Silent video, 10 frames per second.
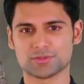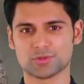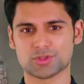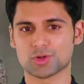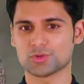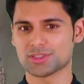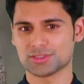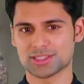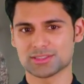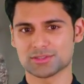Fusion
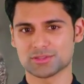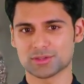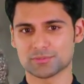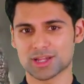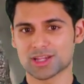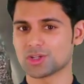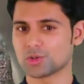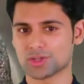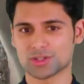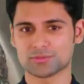crust is a thin black
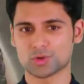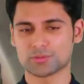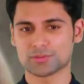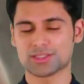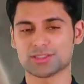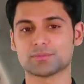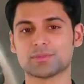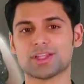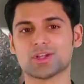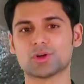coating formed as a
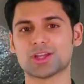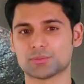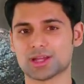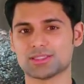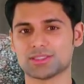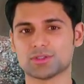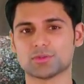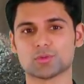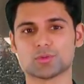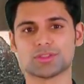meteorite passes
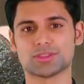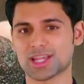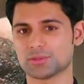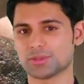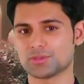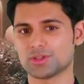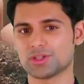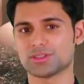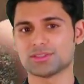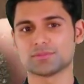through Earth's
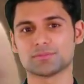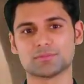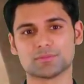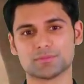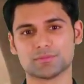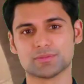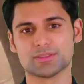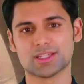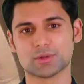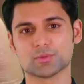atmosphere.
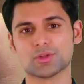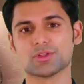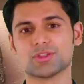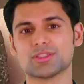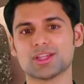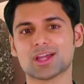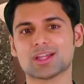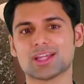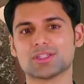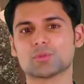Temperatures as
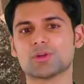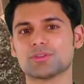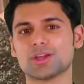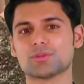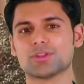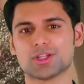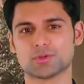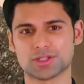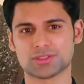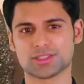high as one thousand
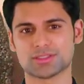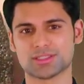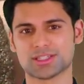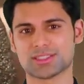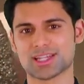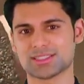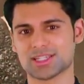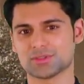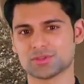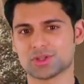degrees Celsius
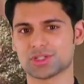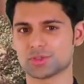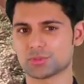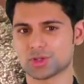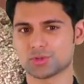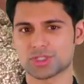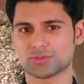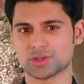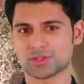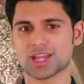eighteen thirty-two degrees
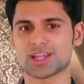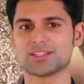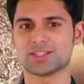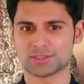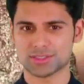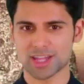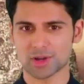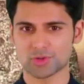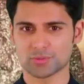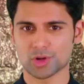Fahrenheit cause the
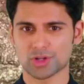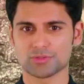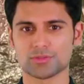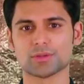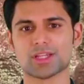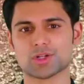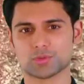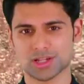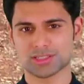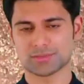outer part of the
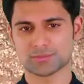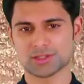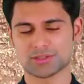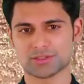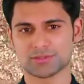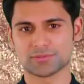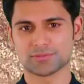meteorite to melt.